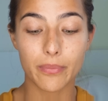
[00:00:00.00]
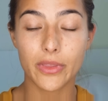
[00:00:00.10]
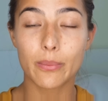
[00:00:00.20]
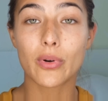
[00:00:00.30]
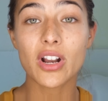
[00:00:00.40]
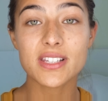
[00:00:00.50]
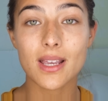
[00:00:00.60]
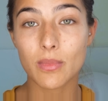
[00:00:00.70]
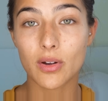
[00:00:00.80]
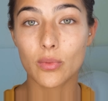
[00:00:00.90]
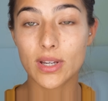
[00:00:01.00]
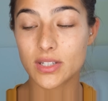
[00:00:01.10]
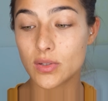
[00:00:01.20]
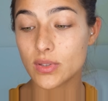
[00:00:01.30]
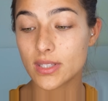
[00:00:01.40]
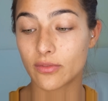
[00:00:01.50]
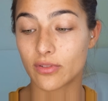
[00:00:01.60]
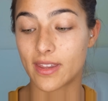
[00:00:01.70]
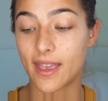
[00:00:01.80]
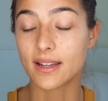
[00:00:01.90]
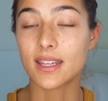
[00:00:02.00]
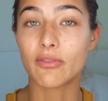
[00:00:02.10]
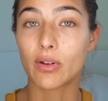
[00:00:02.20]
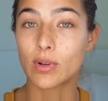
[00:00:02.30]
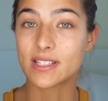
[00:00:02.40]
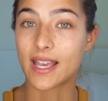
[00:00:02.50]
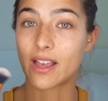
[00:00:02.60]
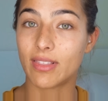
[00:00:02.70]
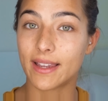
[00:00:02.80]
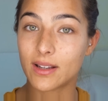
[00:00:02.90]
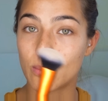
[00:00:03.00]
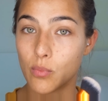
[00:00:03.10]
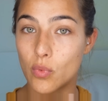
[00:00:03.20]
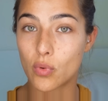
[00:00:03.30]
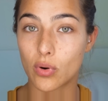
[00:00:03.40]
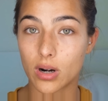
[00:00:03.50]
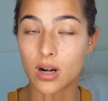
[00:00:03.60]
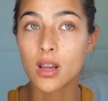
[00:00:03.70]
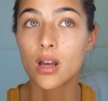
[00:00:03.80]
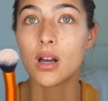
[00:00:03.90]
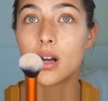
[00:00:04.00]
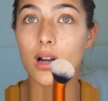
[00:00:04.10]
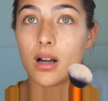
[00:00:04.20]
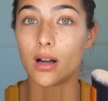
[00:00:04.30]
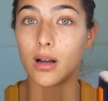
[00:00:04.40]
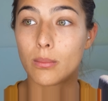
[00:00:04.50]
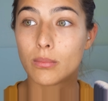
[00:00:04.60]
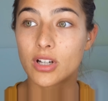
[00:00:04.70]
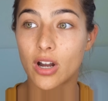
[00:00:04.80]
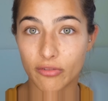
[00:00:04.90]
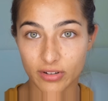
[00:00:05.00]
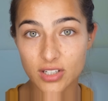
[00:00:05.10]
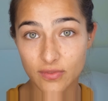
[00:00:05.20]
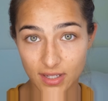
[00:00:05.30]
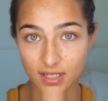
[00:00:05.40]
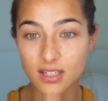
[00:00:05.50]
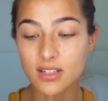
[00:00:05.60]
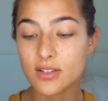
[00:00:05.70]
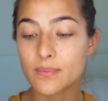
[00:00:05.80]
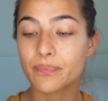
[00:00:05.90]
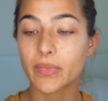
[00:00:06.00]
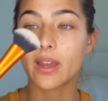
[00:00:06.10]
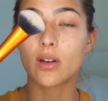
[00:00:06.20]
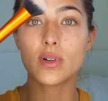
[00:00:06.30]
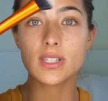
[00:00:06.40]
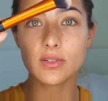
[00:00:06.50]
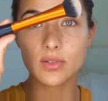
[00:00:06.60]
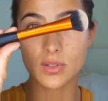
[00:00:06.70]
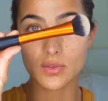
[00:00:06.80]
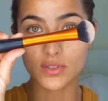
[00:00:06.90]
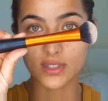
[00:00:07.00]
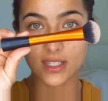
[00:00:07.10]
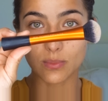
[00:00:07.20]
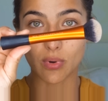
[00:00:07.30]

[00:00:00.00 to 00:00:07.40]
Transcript: The brush I'm always using for that, if I want to have like a more coverage finish, I always use this